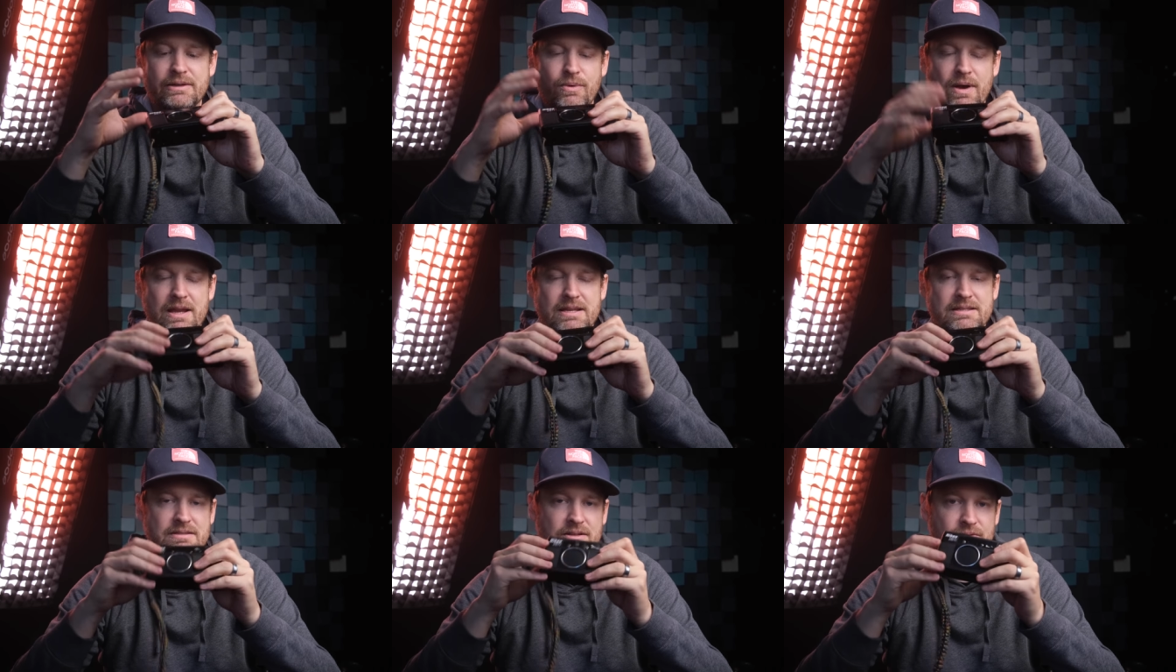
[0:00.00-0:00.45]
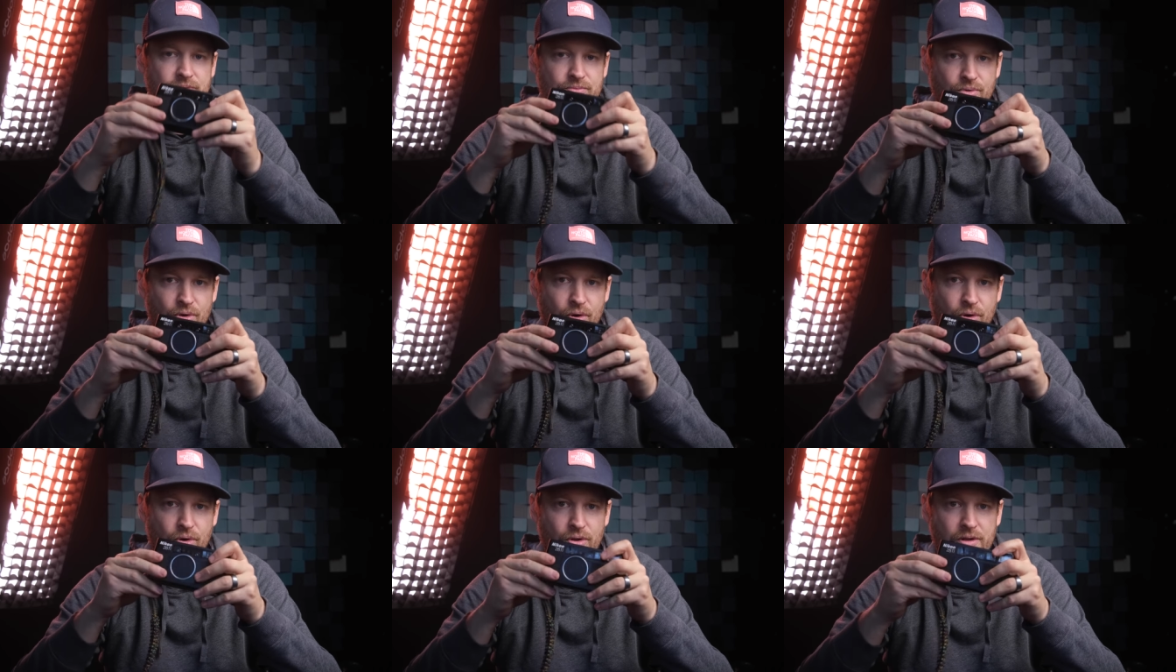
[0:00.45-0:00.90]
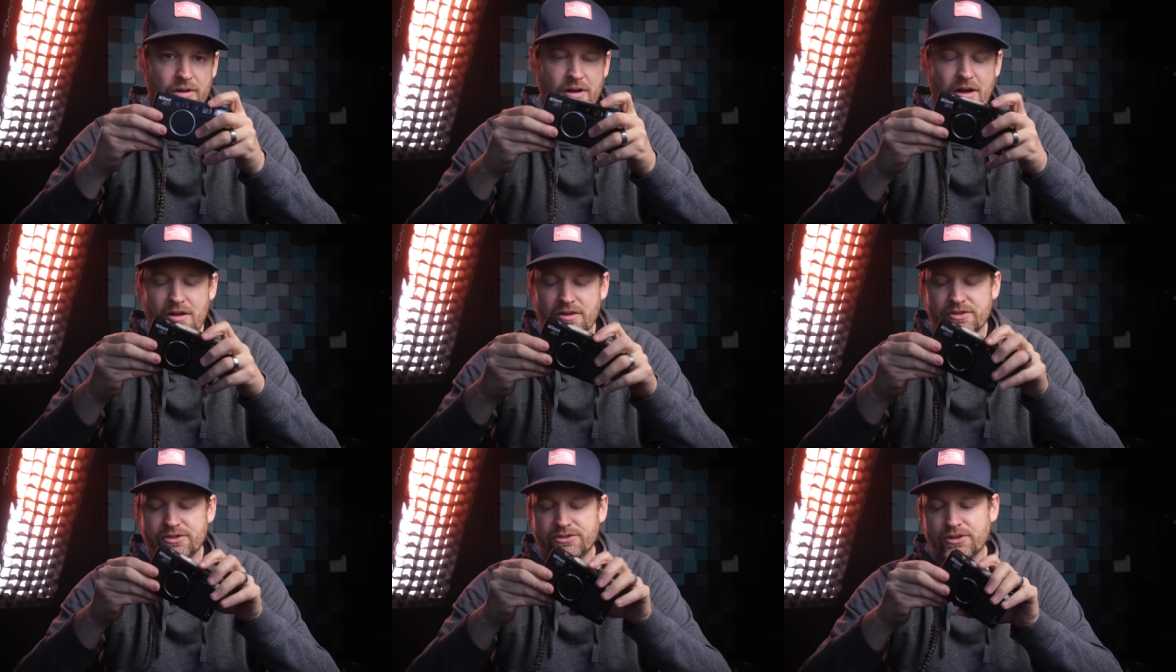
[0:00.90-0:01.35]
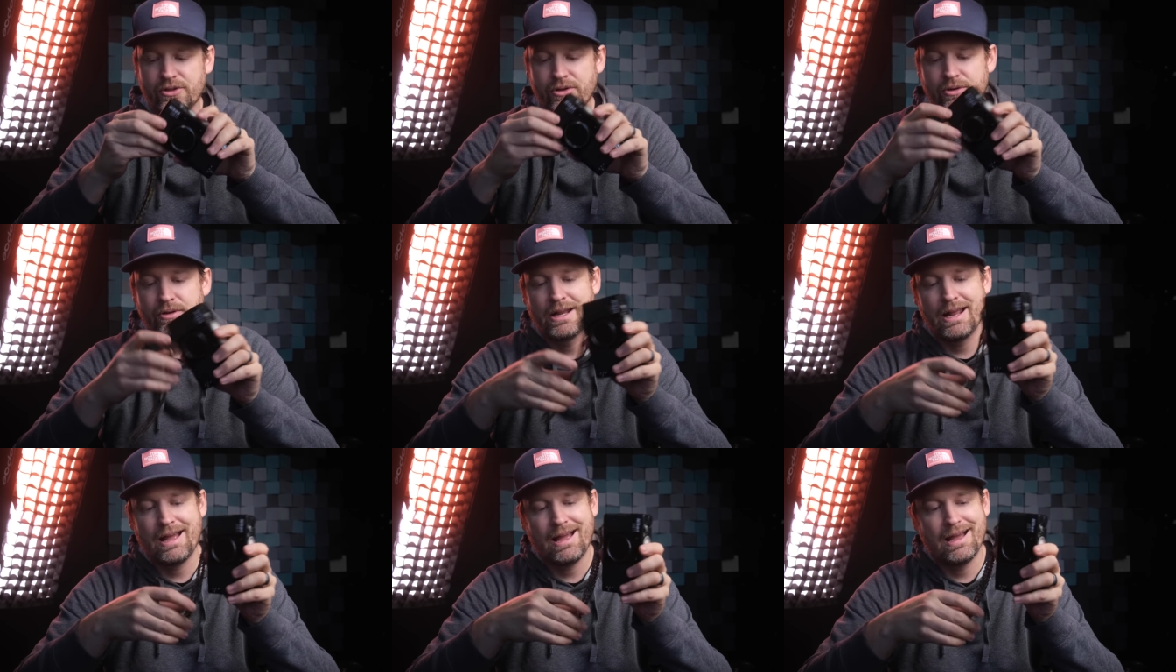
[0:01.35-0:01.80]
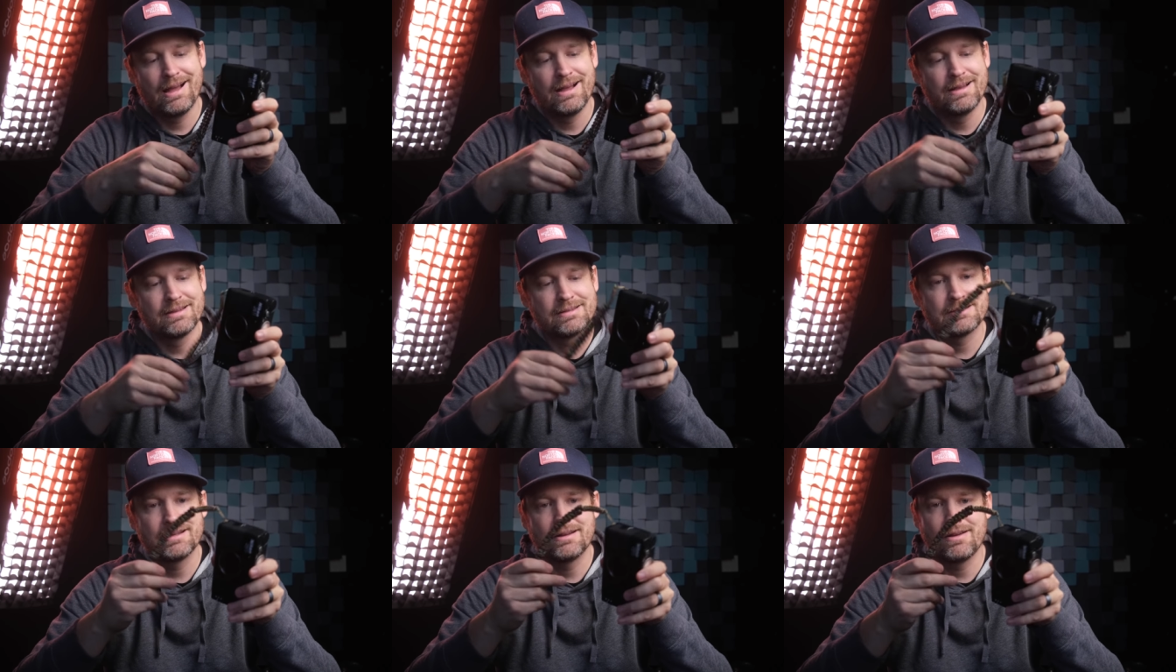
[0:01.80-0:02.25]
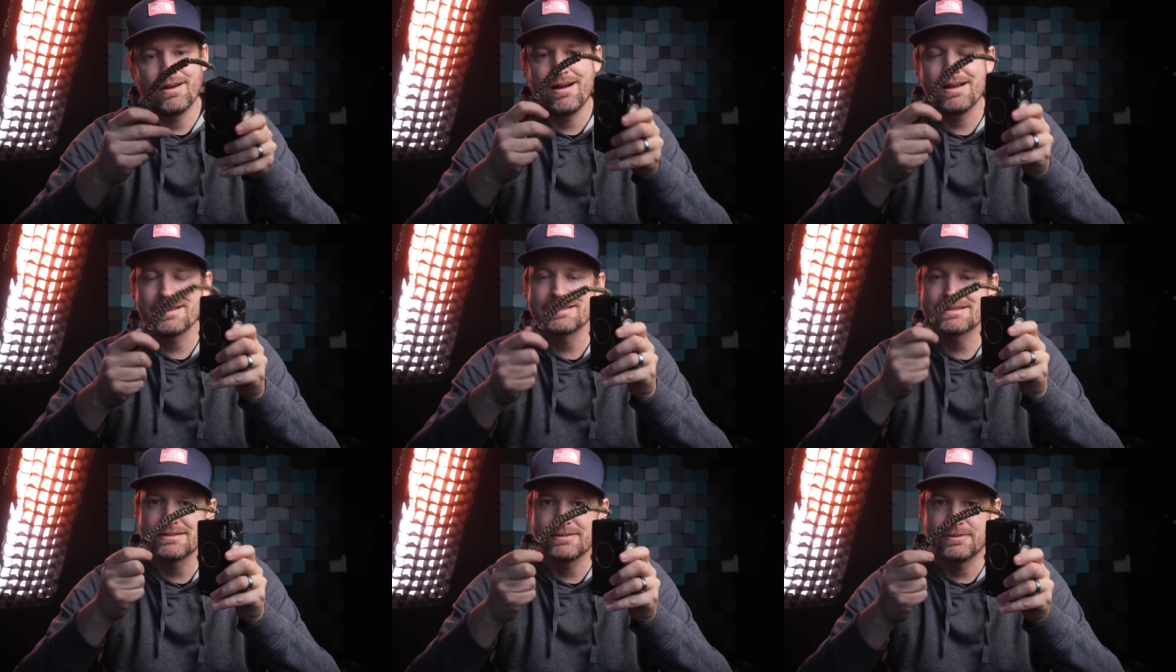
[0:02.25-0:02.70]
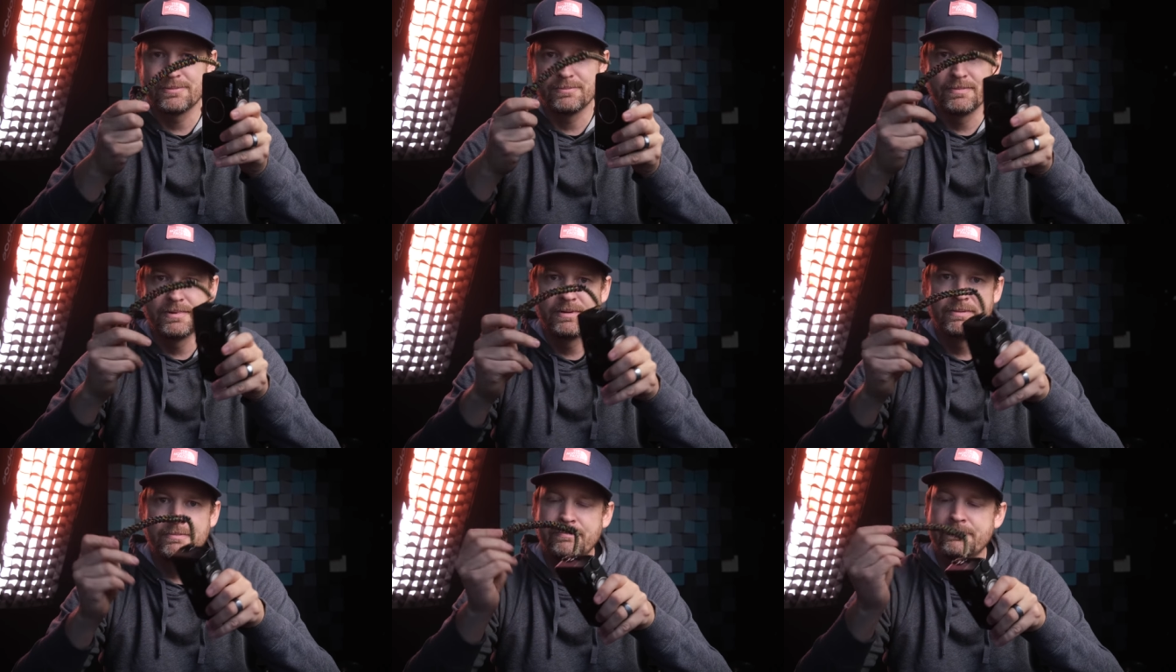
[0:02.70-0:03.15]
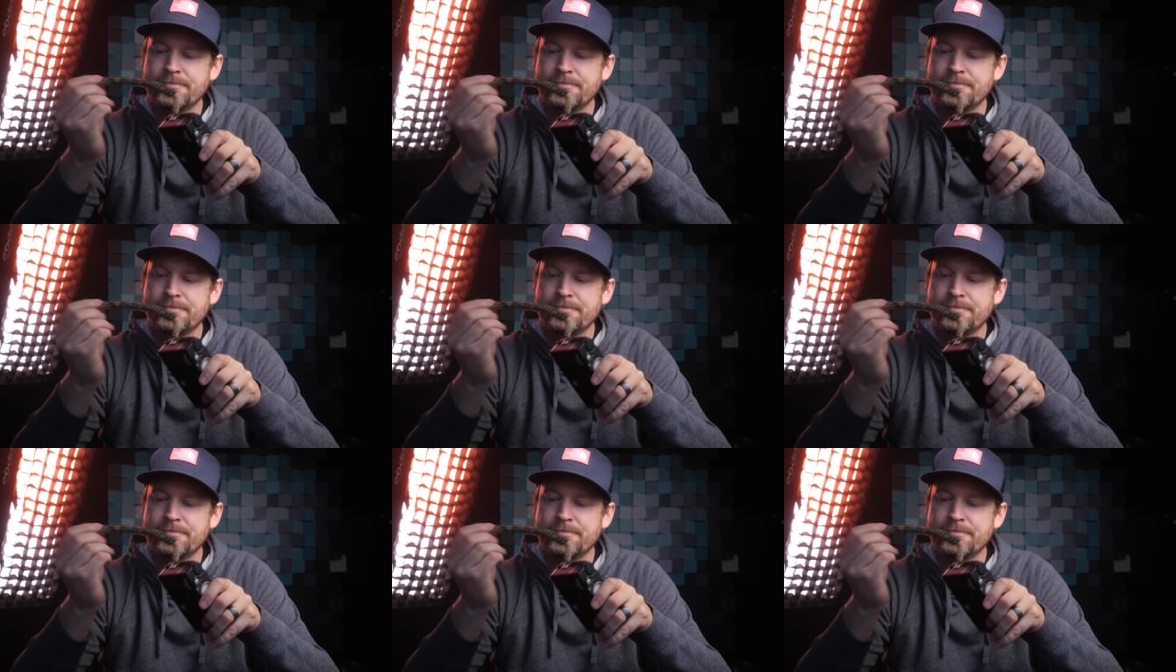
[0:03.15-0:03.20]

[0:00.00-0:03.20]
wasted roll. Also, it has has an awesome